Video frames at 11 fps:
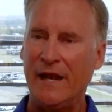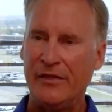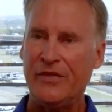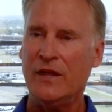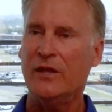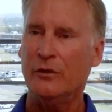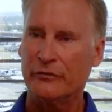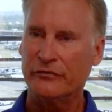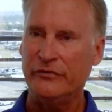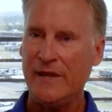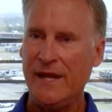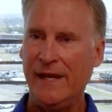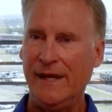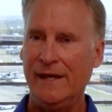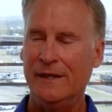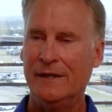And I think you'll
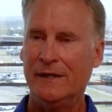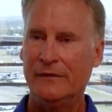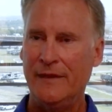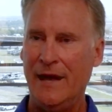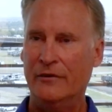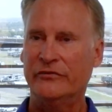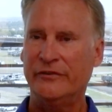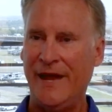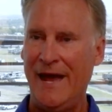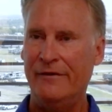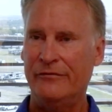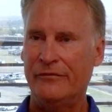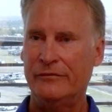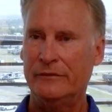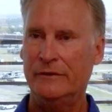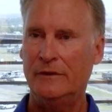see how
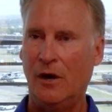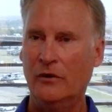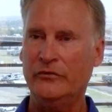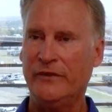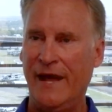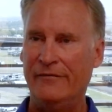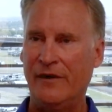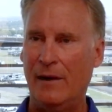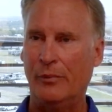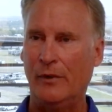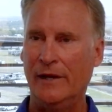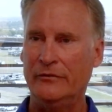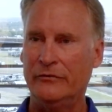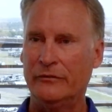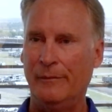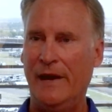staff our staff
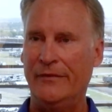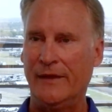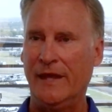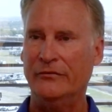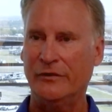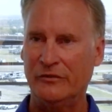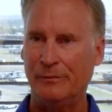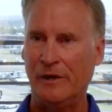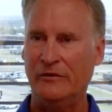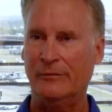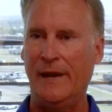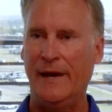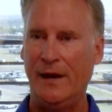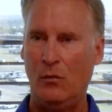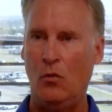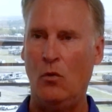operates about the guest experience,
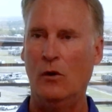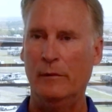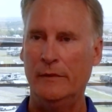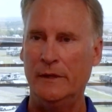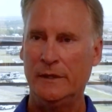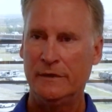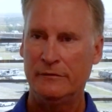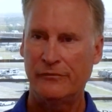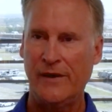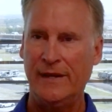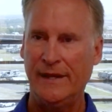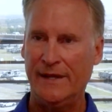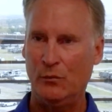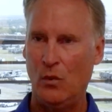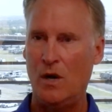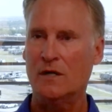about how warm,
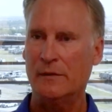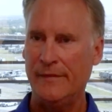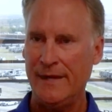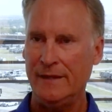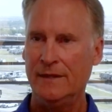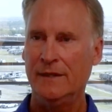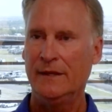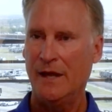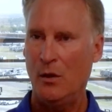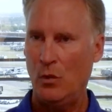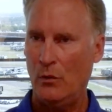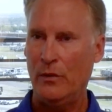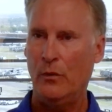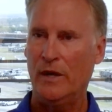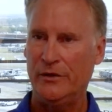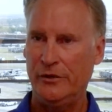friendly, and welcoming, and
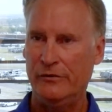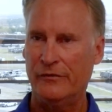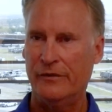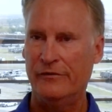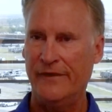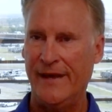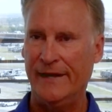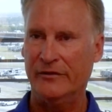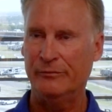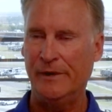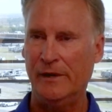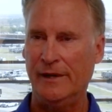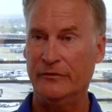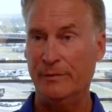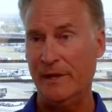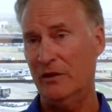what we want to do for the fan
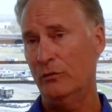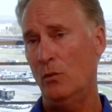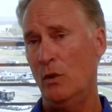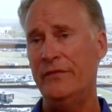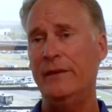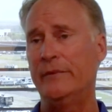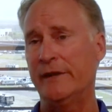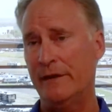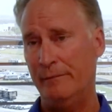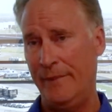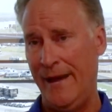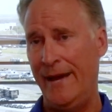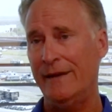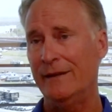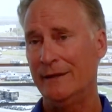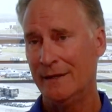experience because we want them to come
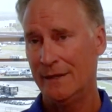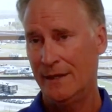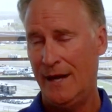back,